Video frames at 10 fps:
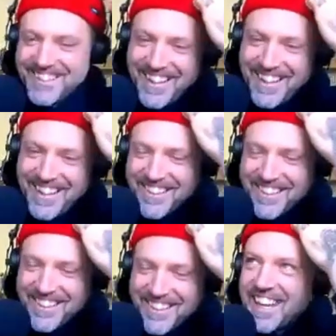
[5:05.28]
Yeah,
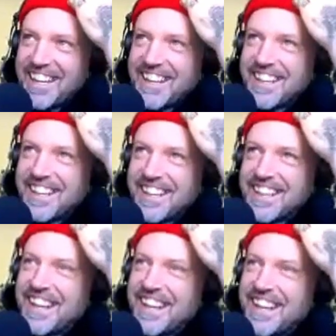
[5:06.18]
livicated. And
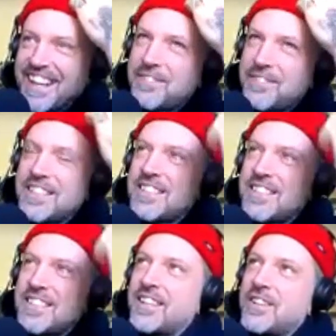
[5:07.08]
another one is
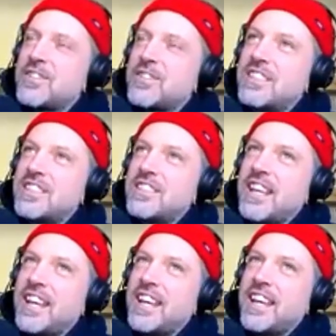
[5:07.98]
they don't
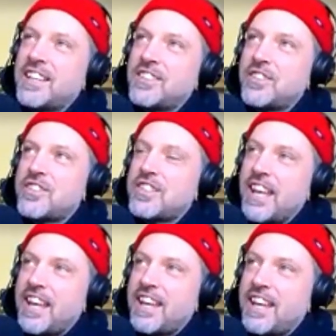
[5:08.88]
say
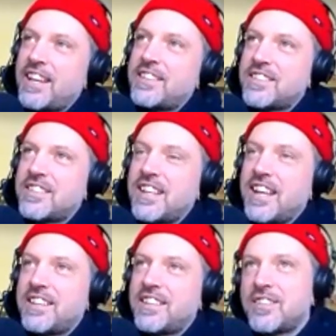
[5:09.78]
understand to
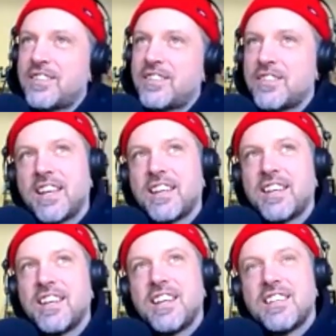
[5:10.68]
stand under.
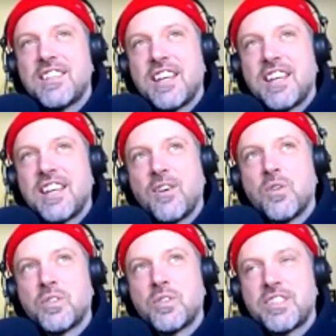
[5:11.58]
They say
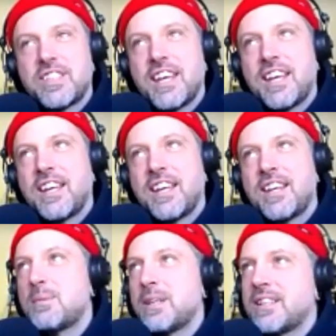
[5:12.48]

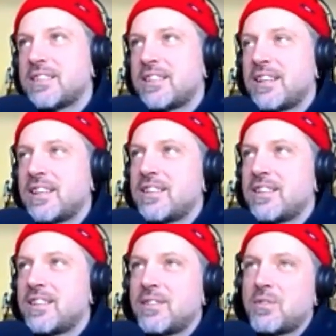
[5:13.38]
overstand because they
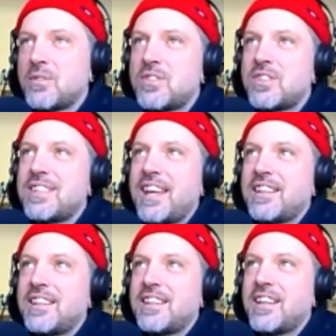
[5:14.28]
don't
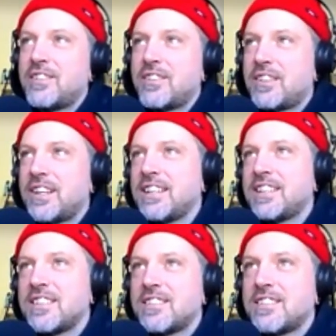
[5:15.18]
stand under
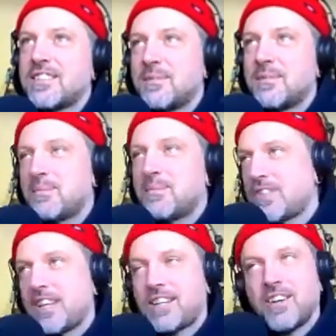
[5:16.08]
any system.
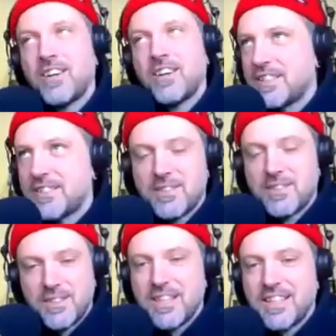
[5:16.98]
There's like all
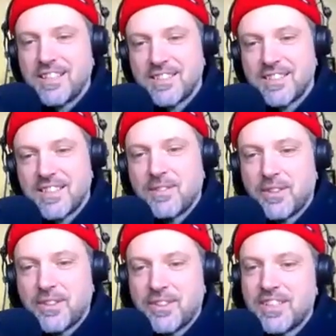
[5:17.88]
these things that
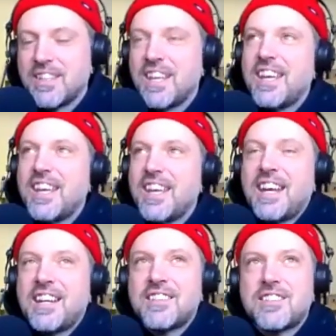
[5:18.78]
I've learned,
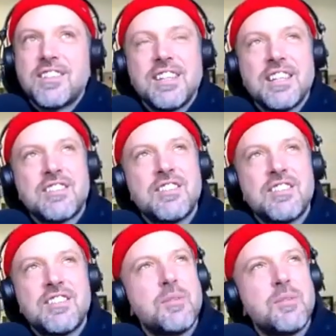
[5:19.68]
and it's
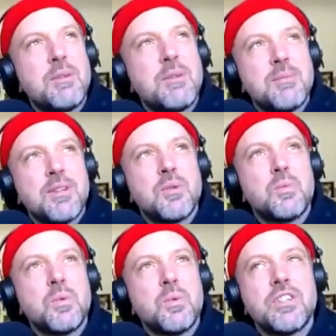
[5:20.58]
not so much about
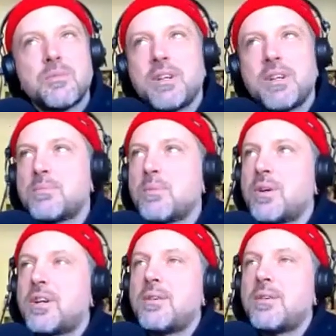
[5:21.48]
the words, but it's
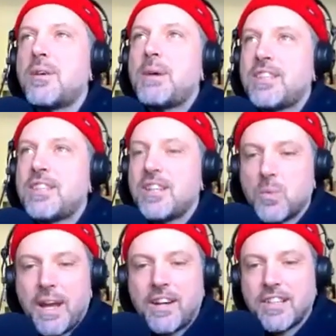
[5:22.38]
more about the
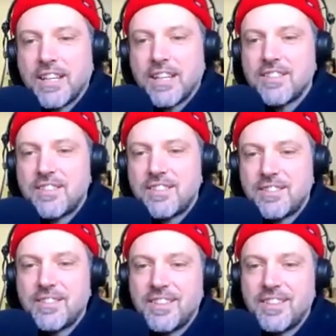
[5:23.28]
awareness.